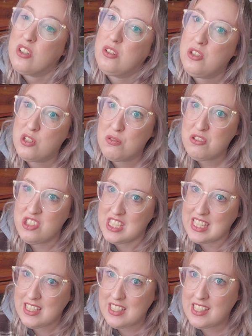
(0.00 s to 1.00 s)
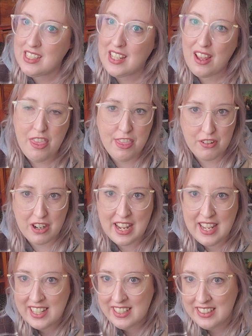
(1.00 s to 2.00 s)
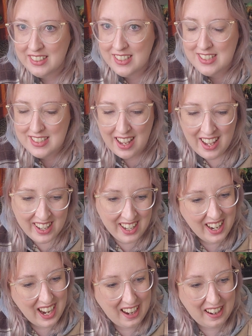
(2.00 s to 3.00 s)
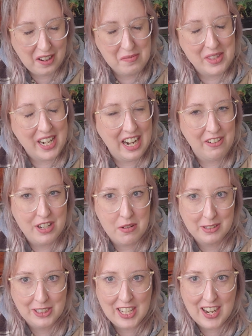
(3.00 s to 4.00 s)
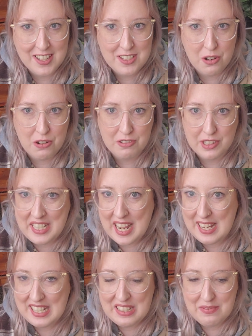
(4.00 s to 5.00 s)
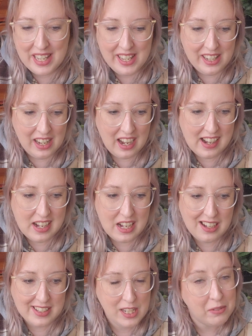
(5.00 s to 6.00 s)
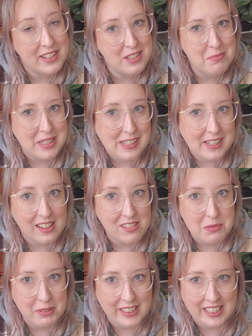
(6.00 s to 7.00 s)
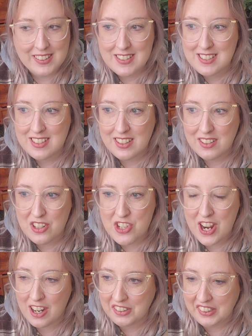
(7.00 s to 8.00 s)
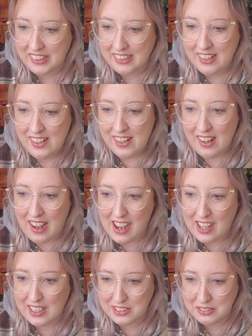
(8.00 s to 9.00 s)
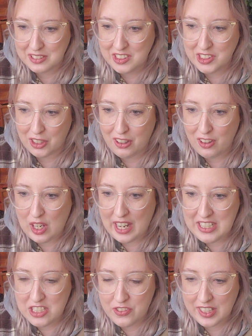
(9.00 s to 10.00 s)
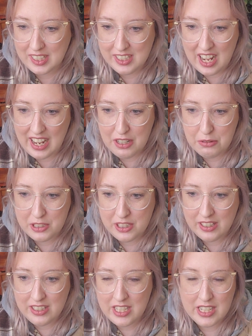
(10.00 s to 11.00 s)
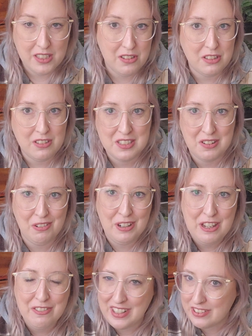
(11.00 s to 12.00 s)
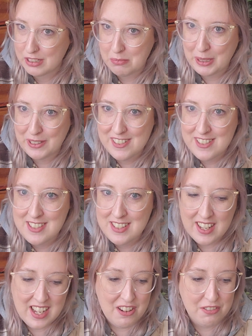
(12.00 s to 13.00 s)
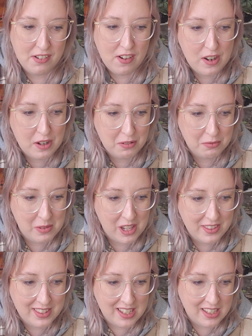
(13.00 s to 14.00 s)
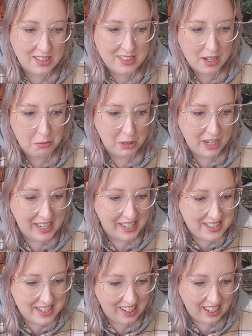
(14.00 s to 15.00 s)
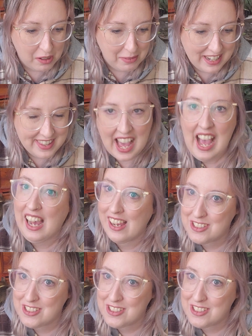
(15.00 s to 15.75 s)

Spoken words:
juicy threads that I've come across over time, some of them being houseplants. Shocker. So I just figured I would take you through some of my favorite posts from the subreddit Am I